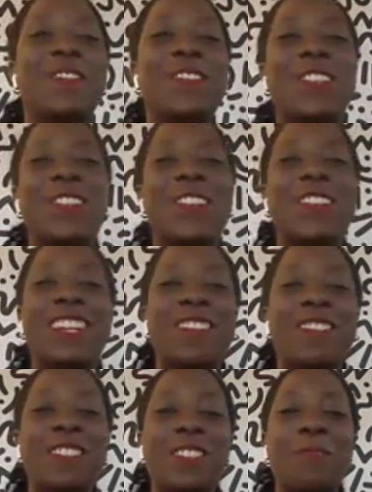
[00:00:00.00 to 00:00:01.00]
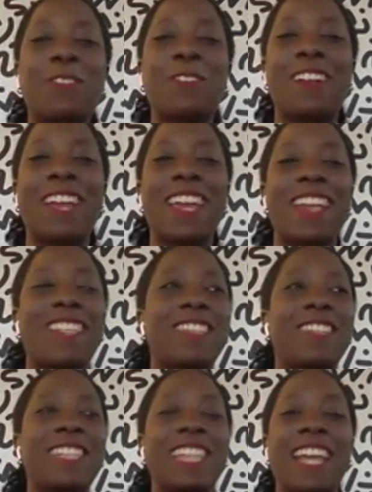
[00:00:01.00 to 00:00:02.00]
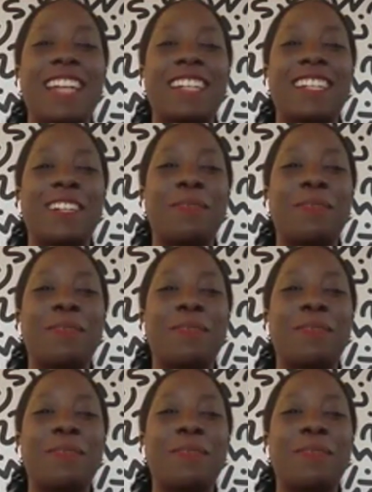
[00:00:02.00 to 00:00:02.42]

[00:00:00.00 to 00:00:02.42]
So it was almost all hands on deck